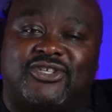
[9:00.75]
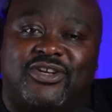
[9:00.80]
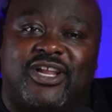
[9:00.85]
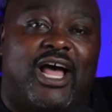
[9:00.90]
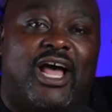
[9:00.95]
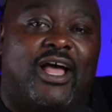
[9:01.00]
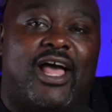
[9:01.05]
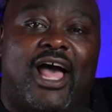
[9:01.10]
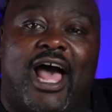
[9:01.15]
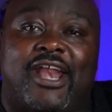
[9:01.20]

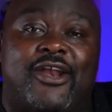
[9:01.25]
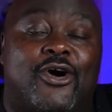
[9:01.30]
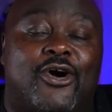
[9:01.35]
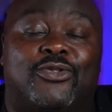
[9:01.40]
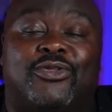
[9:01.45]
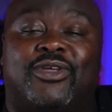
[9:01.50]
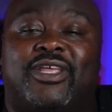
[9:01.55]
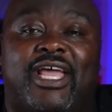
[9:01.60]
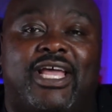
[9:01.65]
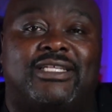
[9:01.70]
Now, I know
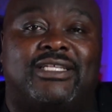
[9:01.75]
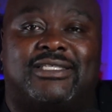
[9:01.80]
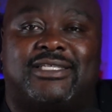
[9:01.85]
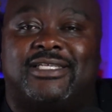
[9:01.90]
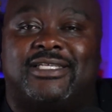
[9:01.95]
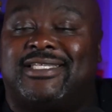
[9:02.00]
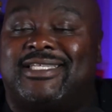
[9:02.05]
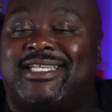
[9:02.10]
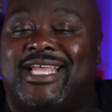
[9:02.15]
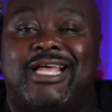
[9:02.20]
the
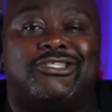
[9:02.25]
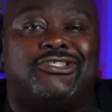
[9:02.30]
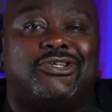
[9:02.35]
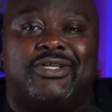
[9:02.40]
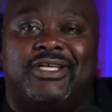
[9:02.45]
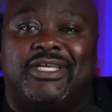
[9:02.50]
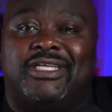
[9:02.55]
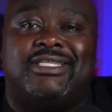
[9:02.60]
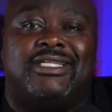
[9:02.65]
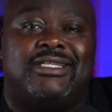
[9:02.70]
Kansas schedule
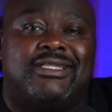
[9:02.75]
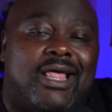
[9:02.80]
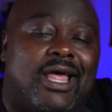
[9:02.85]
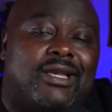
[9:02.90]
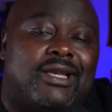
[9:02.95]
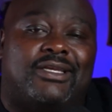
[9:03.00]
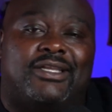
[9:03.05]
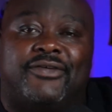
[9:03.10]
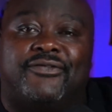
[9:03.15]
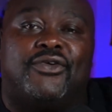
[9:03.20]
isn't
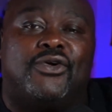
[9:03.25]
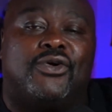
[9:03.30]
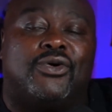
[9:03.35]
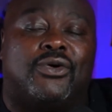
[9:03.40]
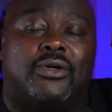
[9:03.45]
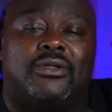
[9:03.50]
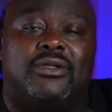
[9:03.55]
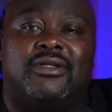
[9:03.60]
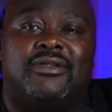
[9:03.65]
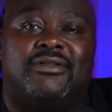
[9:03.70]
that
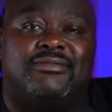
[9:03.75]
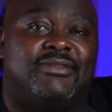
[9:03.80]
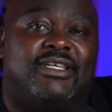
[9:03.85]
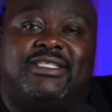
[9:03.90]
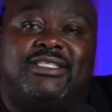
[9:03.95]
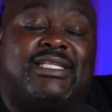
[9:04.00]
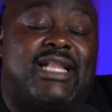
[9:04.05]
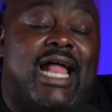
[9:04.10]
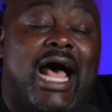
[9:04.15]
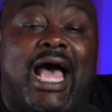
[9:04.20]
difficult.
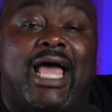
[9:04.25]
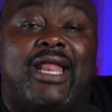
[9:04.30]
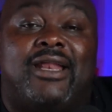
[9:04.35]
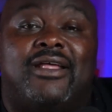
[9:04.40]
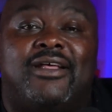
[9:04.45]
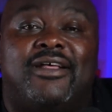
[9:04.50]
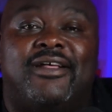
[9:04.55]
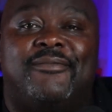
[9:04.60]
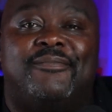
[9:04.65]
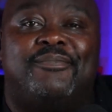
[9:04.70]
It's not.
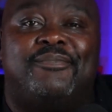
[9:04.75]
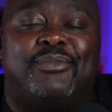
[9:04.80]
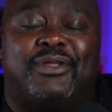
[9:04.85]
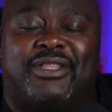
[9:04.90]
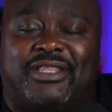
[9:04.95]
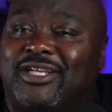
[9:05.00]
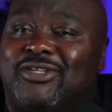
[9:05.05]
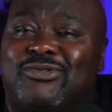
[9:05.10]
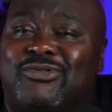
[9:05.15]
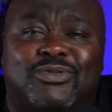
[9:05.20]
But
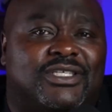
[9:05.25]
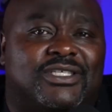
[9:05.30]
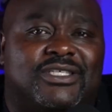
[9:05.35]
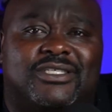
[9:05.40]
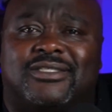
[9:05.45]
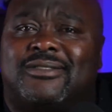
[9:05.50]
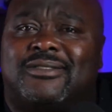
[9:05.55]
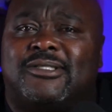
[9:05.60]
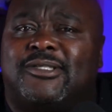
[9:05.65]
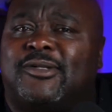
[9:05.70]
this was
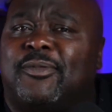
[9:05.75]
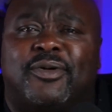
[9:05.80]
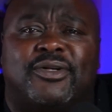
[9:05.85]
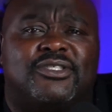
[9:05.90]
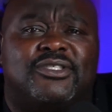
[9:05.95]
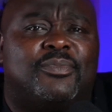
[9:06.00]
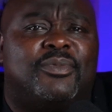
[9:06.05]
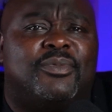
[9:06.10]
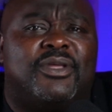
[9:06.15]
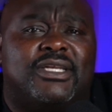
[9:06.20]
supposed
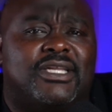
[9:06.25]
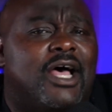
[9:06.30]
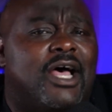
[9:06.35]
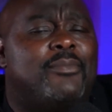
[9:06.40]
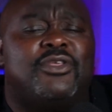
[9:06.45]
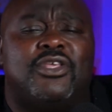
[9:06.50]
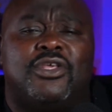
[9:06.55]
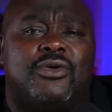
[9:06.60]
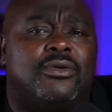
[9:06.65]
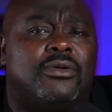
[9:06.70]
to be a
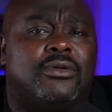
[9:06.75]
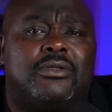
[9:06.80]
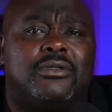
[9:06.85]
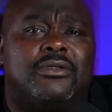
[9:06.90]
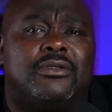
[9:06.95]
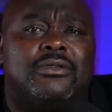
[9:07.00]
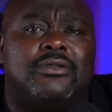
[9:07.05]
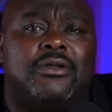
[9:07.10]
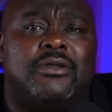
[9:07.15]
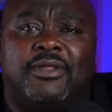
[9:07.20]
W.
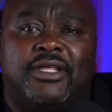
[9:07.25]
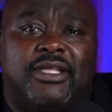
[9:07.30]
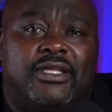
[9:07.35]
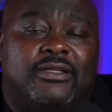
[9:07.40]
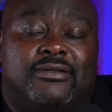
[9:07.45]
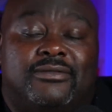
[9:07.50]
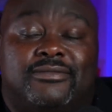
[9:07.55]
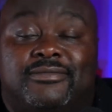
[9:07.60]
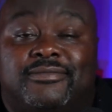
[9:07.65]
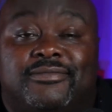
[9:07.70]
I
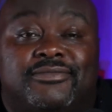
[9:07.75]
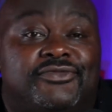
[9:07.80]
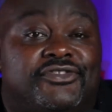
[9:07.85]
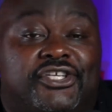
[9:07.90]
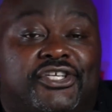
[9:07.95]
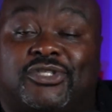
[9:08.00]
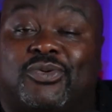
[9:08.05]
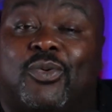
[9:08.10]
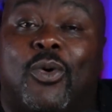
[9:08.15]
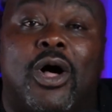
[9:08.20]
mean,
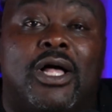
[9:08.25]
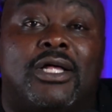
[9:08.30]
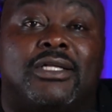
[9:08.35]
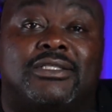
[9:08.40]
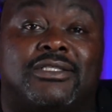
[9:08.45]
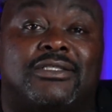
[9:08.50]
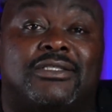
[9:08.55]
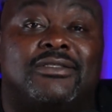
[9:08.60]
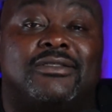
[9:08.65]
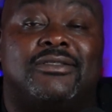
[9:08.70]
just
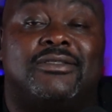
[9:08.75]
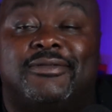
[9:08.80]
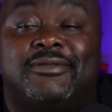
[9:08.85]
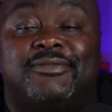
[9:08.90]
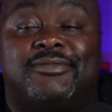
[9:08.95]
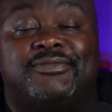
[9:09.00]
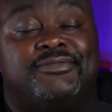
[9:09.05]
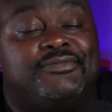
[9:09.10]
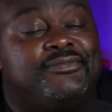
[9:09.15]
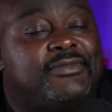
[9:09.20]
was.
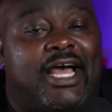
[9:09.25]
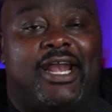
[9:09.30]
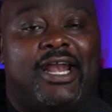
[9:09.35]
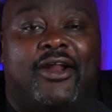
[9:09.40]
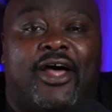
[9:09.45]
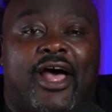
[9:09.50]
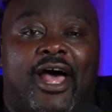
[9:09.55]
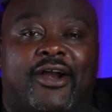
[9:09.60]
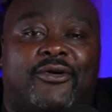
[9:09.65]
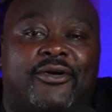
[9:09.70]

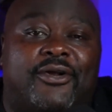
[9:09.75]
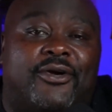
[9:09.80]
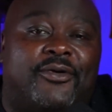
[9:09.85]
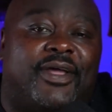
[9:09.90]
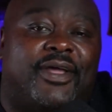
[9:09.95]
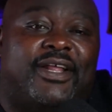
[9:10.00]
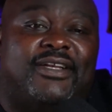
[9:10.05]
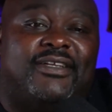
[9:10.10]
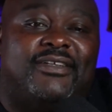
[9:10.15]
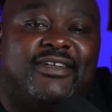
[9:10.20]
I don't know,
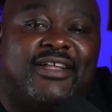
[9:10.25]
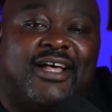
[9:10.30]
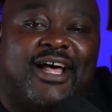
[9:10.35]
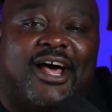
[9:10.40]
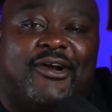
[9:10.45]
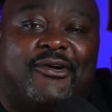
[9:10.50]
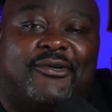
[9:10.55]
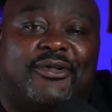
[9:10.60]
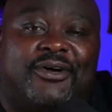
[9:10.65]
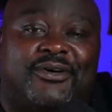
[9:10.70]
man. I
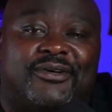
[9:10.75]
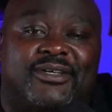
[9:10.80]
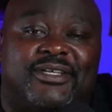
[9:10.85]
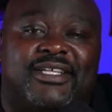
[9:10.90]
don't know.